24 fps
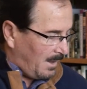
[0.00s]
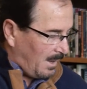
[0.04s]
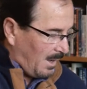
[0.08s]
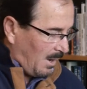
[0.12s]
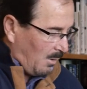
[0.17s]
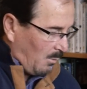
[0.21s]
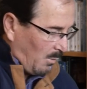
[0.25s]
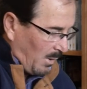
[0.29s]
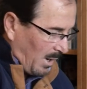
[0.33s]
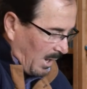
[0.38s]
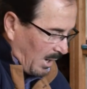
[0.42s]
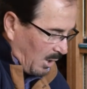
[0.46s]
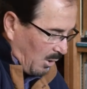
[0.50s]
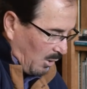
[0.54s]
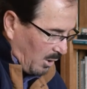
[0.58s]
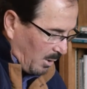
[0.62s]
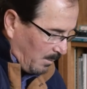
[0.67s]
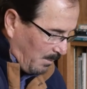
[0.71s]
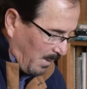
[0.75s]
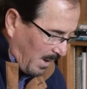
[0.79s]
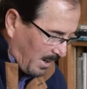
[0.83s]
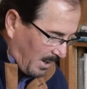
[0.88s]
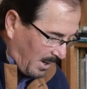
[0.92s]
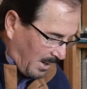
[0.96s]
Uh, when I go to
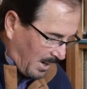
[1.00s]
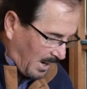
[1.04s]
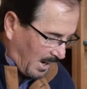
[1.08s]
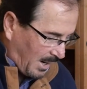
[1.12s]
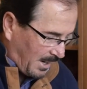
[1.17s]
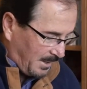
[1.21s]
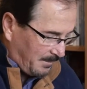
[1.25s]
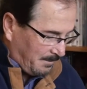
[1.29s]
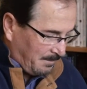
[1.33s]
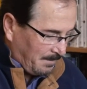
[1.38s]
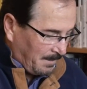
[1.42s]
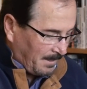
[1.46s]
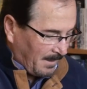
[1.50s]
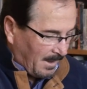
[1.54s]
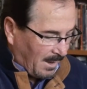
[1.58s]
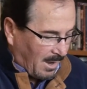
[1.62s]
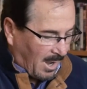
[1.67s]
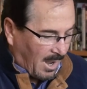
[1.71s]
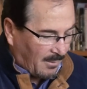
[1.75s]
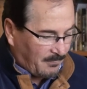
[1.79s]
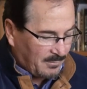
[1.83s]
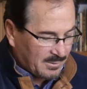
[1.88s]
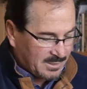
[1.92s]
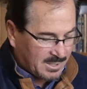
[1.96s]
bed at night,
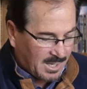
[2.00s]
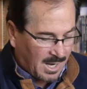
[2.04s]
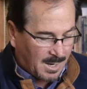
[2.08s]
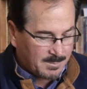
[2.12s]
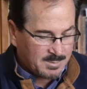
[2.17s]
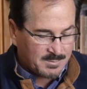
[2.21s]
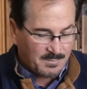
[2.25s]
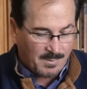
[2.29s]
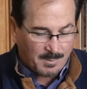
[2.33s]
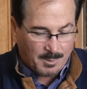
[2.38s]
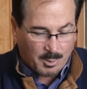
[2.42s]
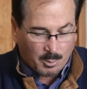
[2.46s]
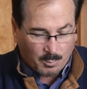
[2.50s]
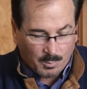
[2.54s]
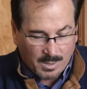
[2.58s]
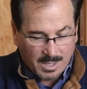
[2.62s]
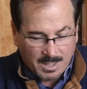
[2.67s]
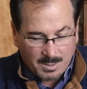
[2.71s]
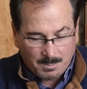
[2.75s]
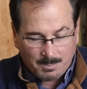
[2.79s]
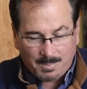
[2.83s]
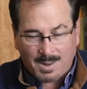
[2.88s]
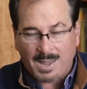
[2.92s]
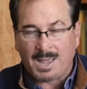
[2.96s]
oftentimes if I'm going to
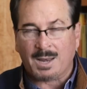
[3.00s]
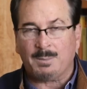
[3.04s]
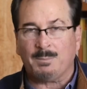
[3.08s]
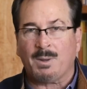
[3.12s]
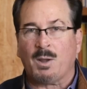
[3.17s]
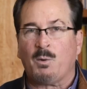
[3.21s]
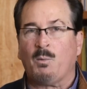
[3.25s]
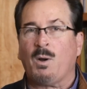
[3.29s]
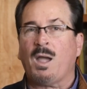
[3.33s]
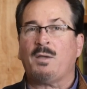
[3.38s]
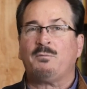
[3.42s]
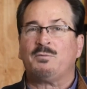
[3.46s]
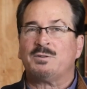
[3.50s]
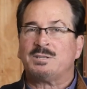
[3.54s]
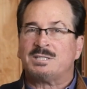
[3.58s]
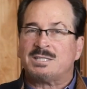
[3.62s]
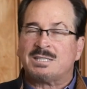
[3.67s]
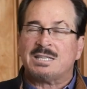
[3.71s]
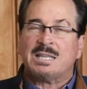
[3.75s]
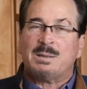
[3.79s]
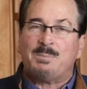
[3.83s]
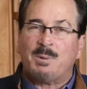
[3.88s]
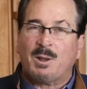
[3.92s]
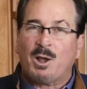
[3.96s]
read in bed, my wife is
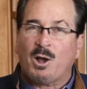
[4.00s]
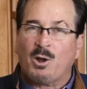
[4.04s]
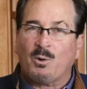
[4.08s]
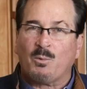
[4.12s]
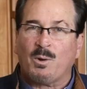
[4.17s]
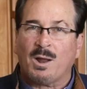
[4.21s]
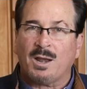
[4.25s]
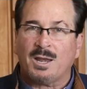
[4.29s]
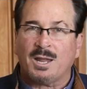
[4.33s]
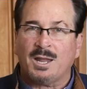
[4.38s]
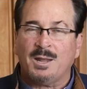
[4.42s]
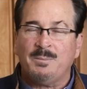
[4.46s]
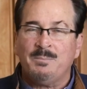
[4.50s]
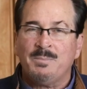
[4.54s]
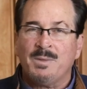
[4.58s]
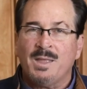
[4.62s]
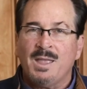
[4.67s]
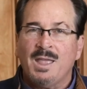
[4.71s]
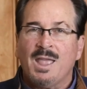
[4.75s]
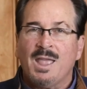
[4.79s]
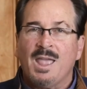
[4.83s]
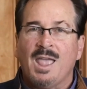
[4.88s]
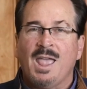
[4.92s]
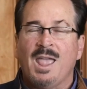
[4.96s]
sleeping already.
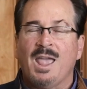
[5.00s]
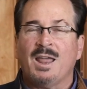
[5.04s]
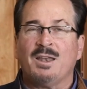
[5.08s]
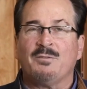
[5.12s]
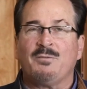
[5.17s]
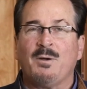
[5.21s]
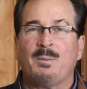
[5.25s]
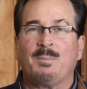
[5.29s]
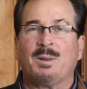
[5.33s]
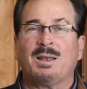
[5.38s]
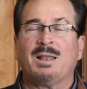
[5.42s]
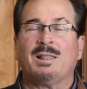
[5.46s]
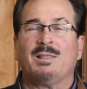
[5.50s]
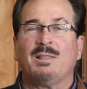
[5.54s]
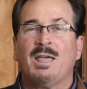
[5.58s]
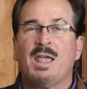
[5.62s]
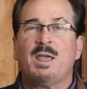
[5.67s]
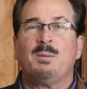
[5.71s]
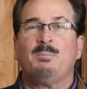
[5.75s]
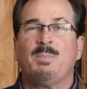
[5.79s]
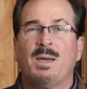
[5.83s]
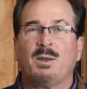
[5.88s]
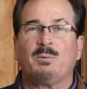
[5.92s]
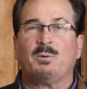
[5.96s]
And if I'm going to lay
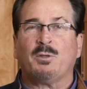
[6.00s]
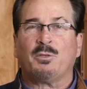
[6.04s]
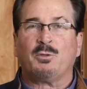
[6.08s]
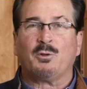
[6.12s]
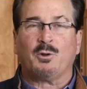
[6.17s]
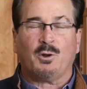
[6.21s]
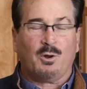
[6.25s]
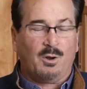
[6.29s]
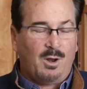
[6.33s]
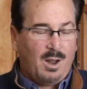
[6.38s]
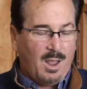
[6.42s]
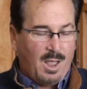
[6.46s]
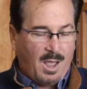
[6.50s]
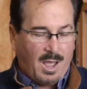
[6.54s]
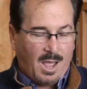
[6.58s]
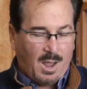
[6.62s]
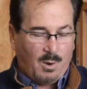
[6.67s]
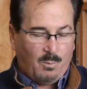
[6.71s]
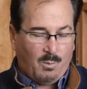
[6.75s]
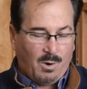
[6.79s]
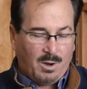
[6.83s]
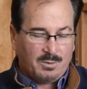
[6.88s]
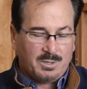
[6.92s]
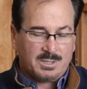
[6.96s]
in bed with her,
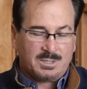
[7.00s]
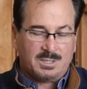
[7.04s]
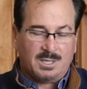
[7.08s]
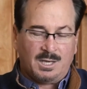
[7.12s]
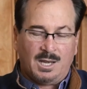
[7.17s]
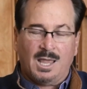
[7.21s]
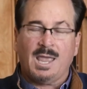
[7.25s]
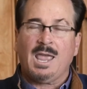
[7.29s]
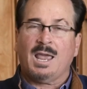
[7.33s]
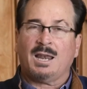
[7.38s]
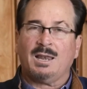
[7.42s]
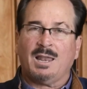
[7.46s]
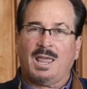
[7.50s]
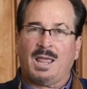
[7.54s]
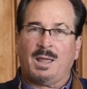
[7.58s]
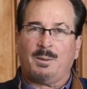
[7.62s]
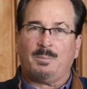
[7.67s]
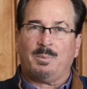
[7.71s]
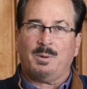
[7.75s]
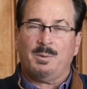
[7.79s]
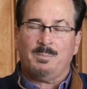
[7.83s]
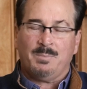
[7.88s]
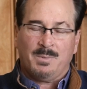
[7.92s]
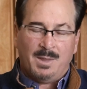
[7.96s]
I wear this little
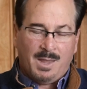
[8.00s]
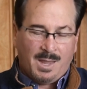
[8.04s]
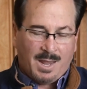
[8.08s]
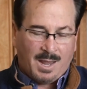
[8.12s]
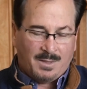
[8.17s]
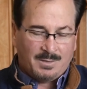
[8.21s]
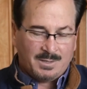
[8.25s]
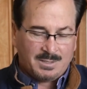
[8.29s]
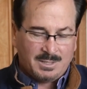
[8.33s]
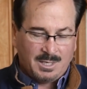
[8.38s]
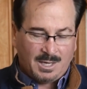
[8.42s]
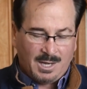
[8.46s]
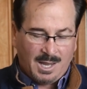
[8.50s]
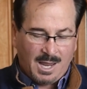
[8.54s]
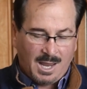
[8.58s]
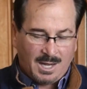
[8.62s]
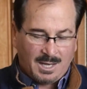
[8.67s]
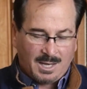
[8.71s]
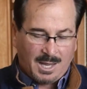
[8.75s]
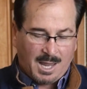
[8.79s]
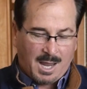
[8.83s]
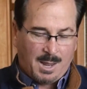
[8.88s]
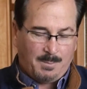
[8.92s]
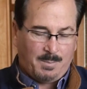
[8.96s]
headlamp. And this little
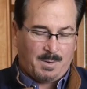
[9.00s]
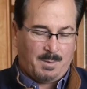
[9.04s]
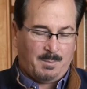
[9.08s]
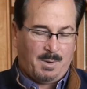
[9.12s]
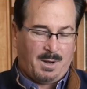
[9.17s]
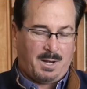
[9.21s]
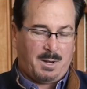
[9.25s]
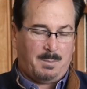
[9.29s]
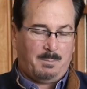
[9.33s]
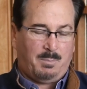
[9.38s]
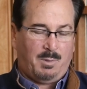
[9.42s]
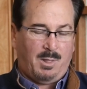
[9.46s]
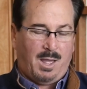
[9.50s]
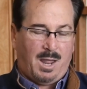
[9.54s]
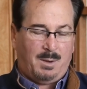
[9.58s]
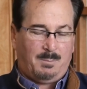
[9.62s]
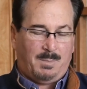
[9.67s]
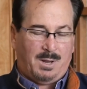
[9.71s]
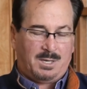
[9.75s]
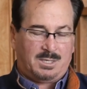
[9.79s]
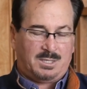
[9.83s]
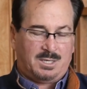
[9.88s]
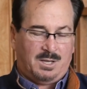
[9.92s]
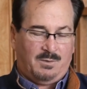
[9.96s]
headlamp, and I'm not going to blind
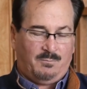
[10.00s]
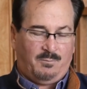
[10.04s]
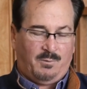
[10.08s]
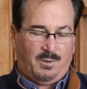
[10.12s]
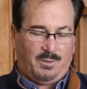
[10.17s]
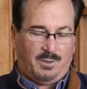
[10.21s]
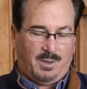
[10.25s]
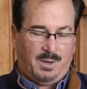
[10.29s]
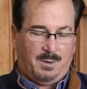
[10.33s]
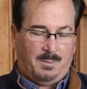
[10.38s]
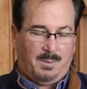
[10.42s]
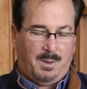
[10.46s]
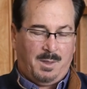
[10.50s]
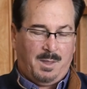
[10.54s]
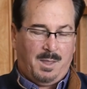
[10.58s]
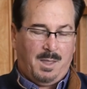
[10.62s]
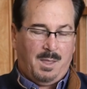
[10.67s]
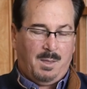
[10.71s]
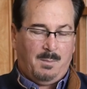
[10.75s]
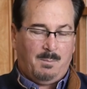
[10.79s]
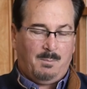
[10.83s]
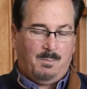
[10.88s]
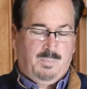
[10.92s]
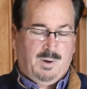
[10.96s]
myself with it,
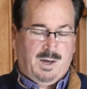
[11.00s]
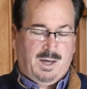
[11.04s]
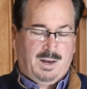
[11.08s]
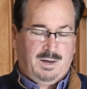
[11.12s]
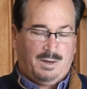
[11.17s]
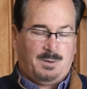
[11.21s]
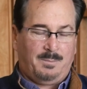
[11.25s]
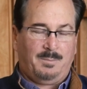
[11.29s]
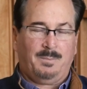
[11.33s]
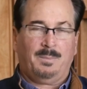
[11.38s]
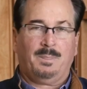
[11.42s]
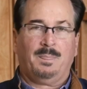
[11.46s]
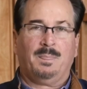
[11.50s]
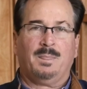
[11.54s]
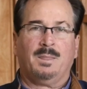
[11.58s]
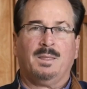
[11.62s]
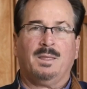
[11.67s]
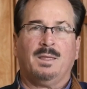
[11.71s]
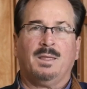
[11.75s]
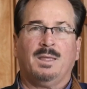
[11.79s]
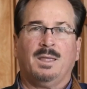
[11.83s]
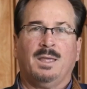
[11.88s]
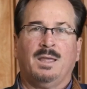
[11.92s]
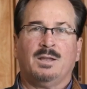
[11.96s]
but
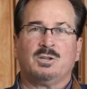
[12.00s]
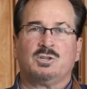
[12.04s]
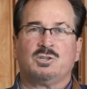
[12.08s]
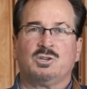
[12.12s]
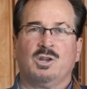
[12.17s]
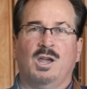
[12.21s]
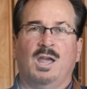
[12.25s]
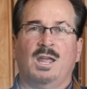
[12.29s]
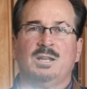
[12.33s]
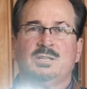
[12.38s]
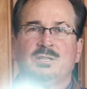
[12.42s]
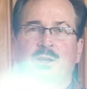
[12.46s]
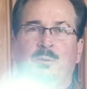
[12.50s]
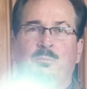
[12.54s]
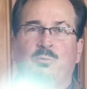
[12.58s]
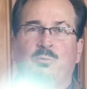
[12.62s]
it shines a